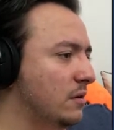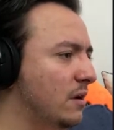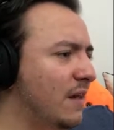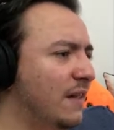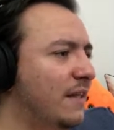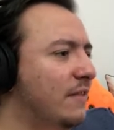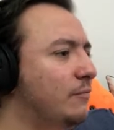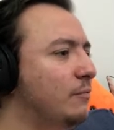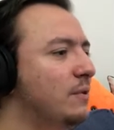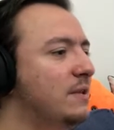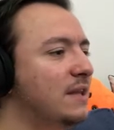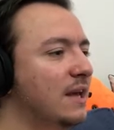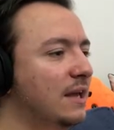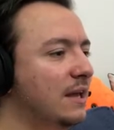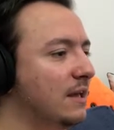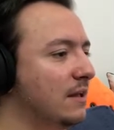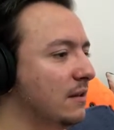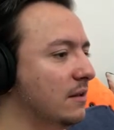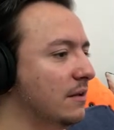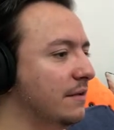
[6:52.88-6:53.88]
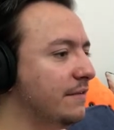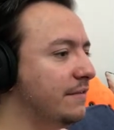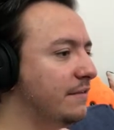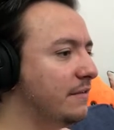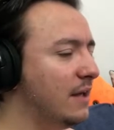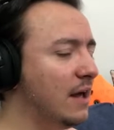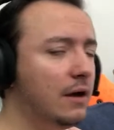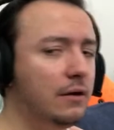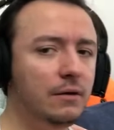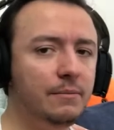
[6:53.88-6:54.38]
Oh, that's
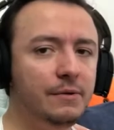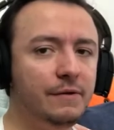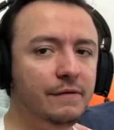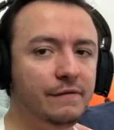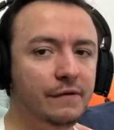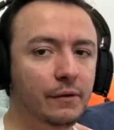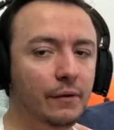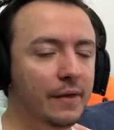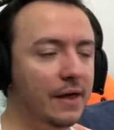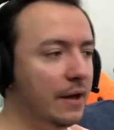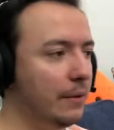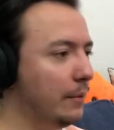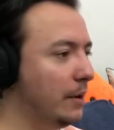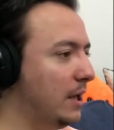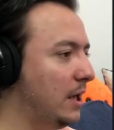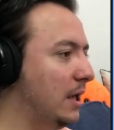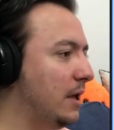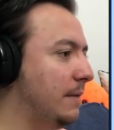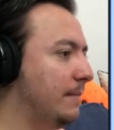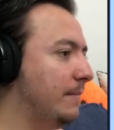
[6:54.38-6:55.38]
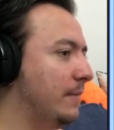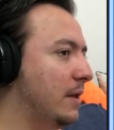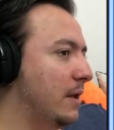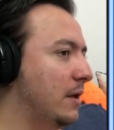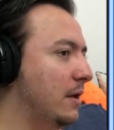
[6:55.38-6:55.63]
ridiculous. How come you feel that way?